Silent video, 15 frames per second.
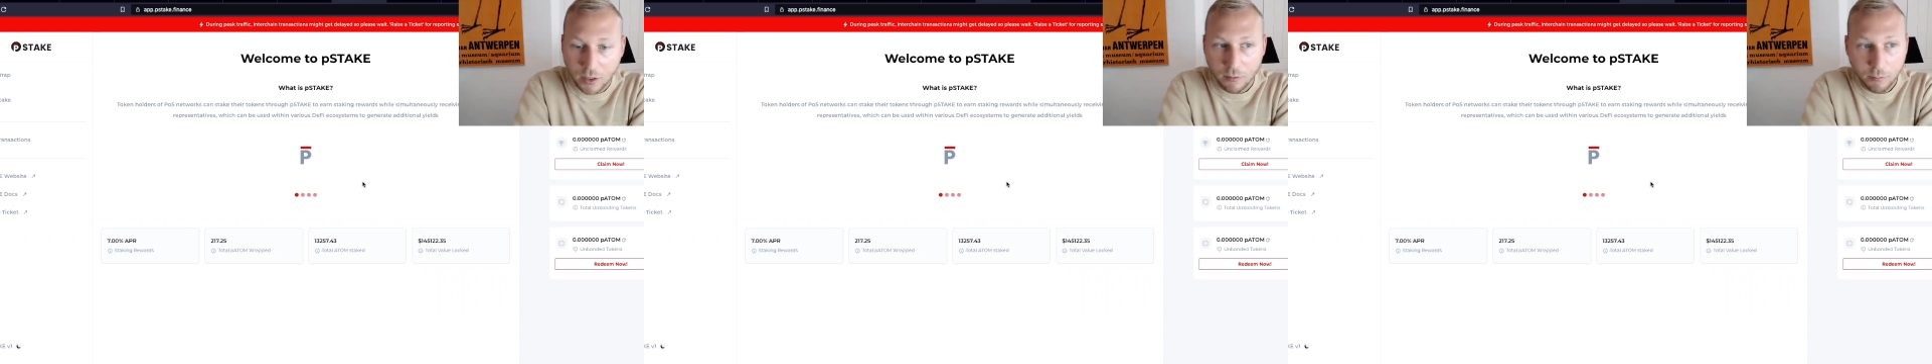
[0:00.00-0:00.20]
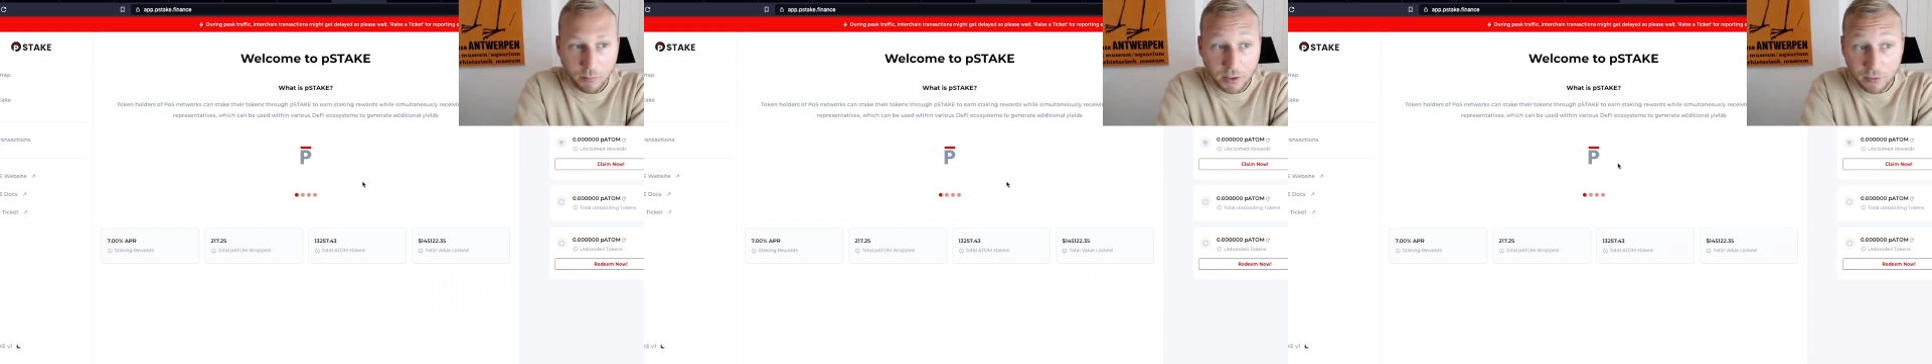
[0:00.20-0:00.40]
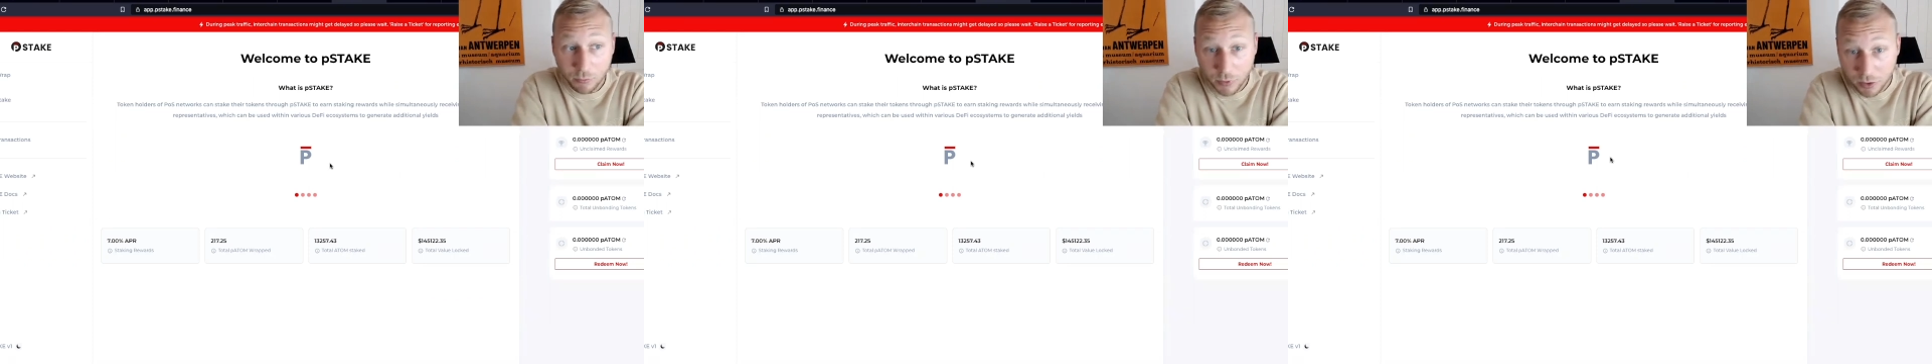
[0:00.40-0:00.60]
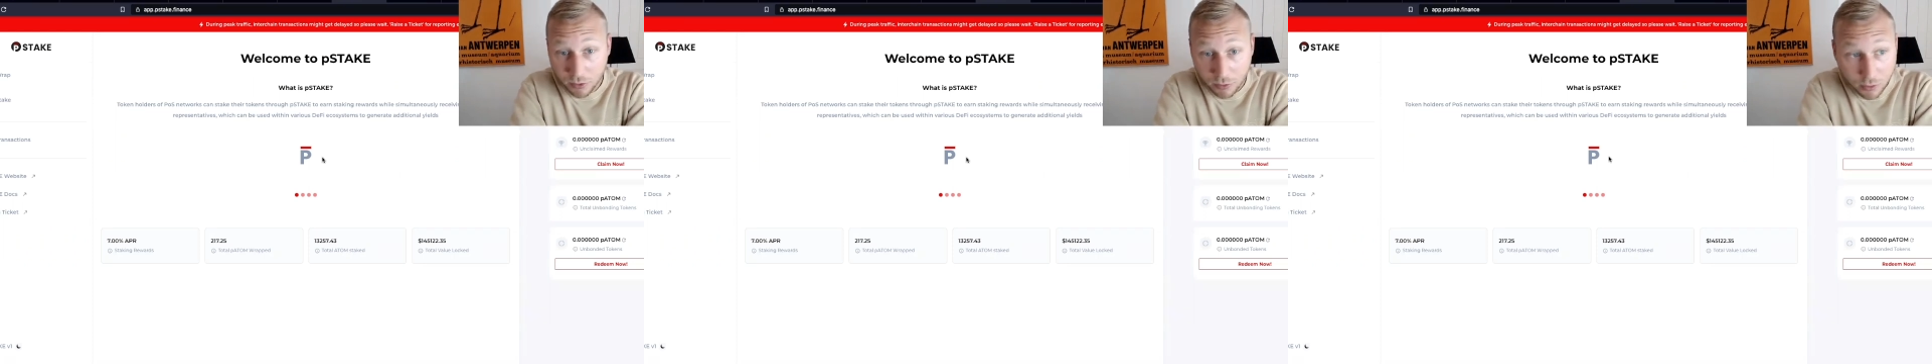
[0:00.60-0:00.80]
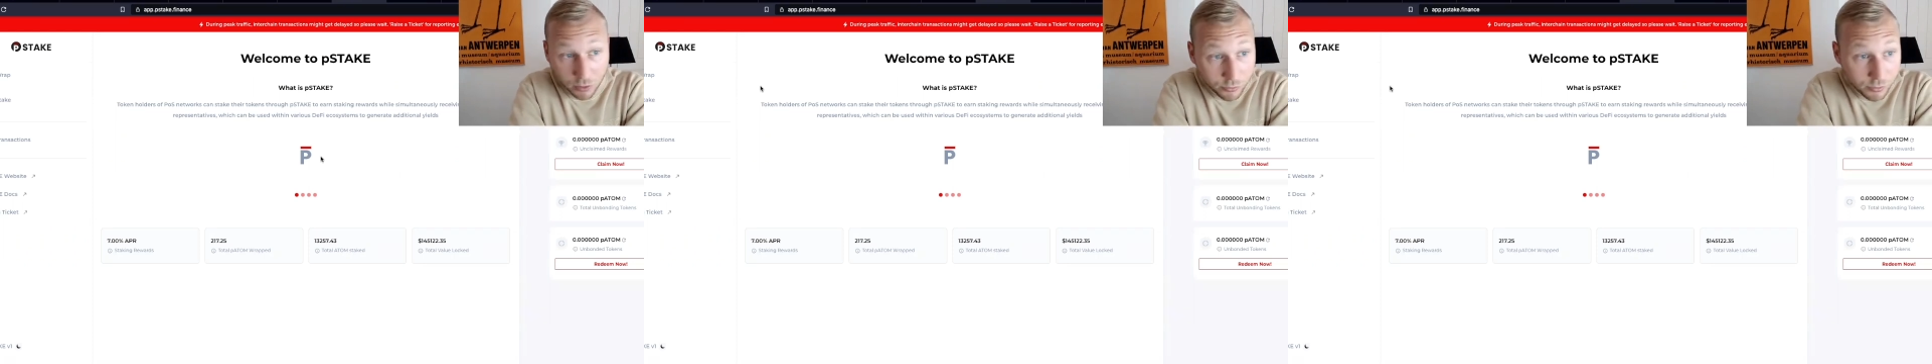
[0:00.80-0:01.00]
But we're going to
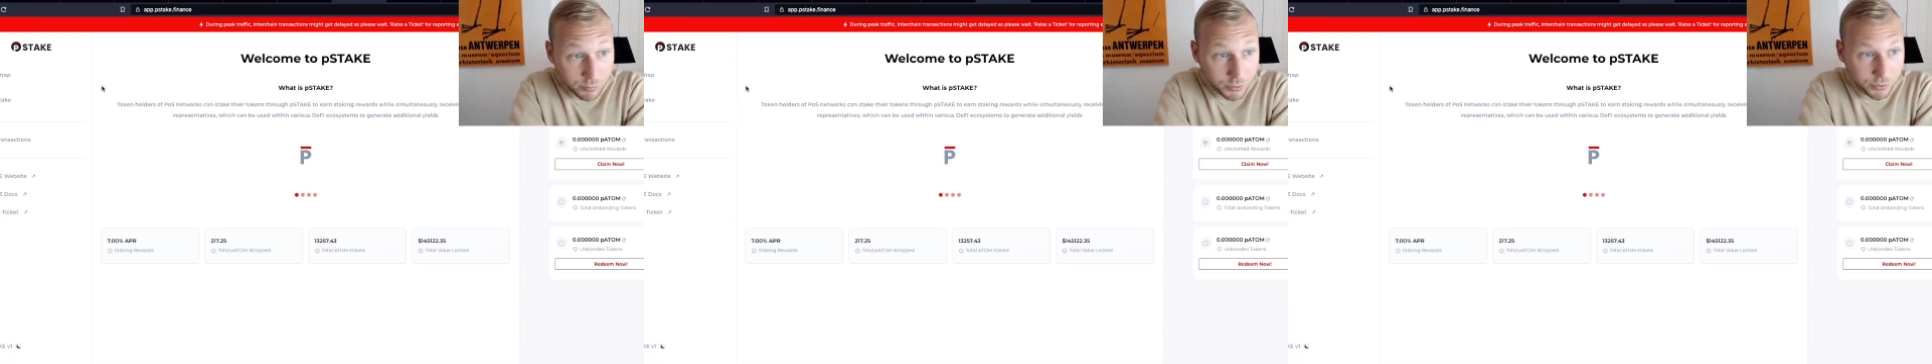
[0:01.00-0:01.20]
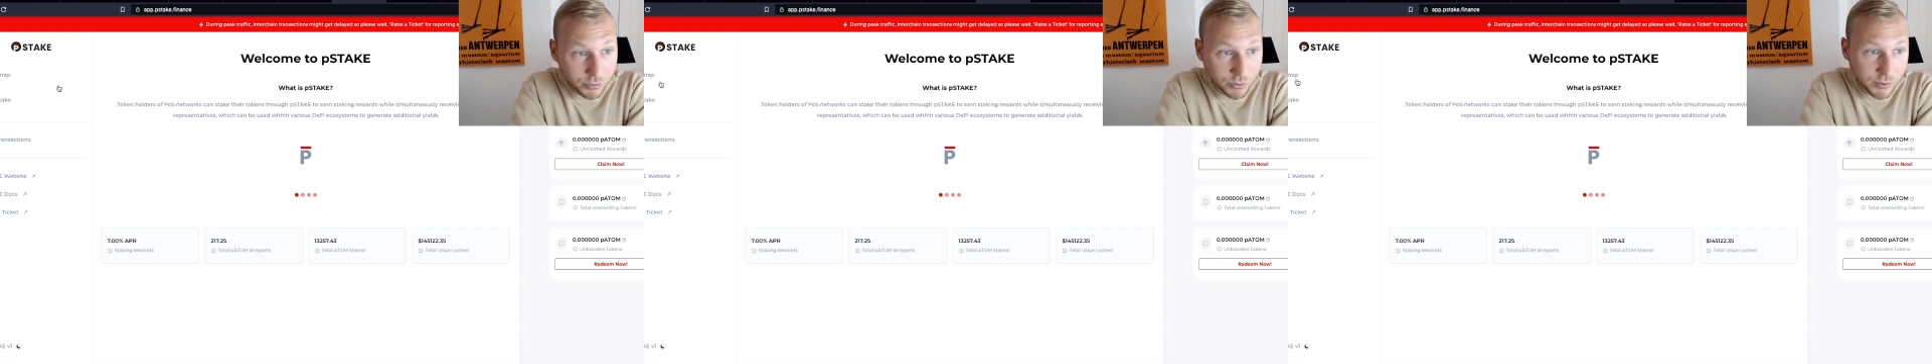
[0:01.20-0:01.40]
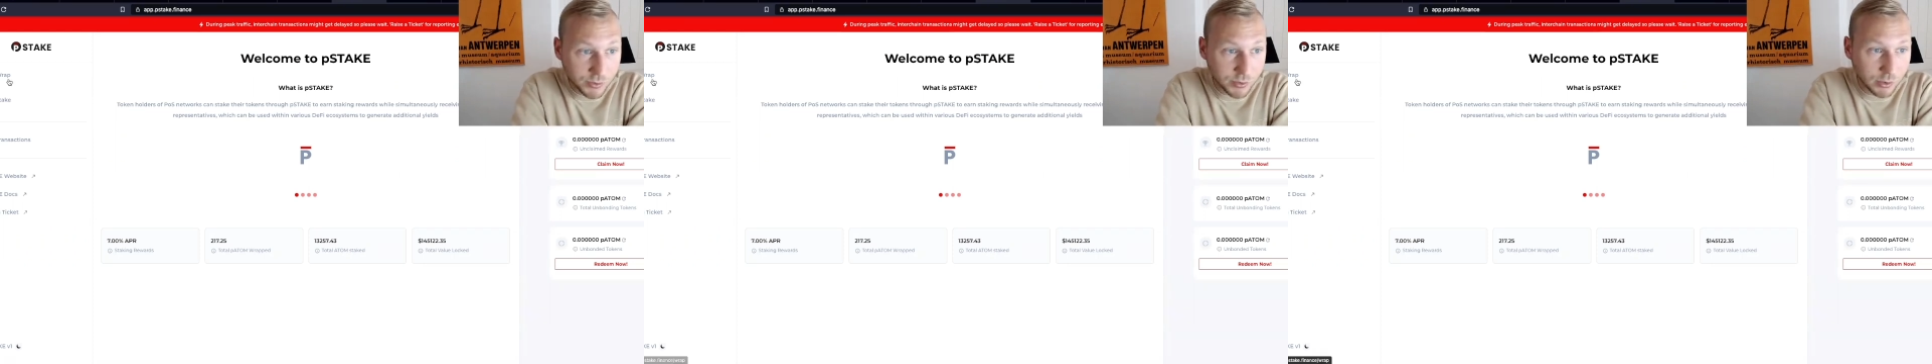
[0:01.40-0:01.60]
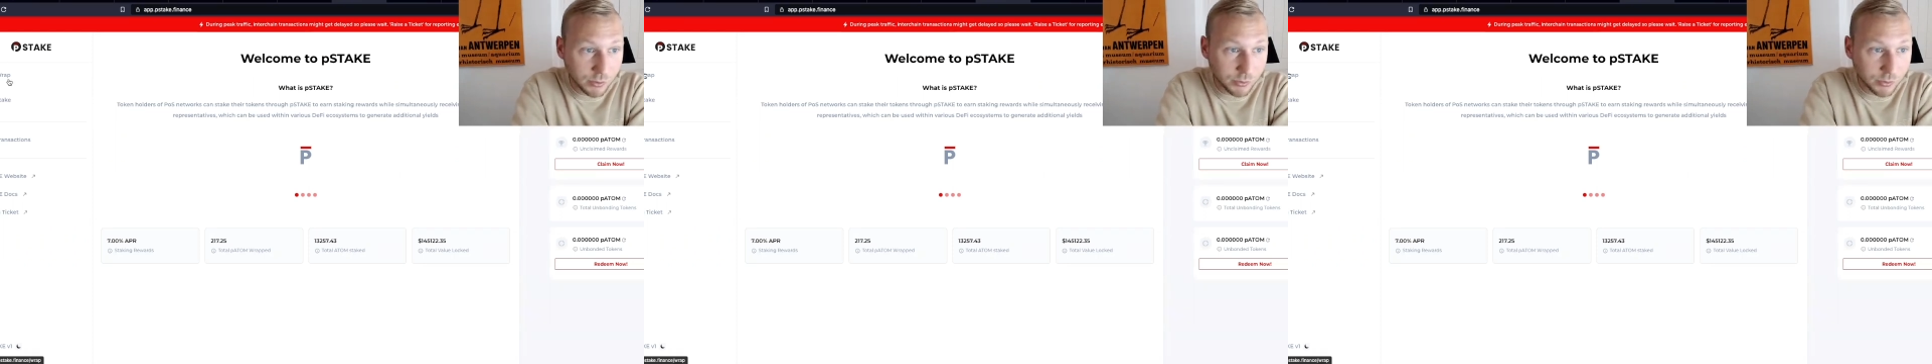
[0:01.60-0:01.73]
contribute to this now.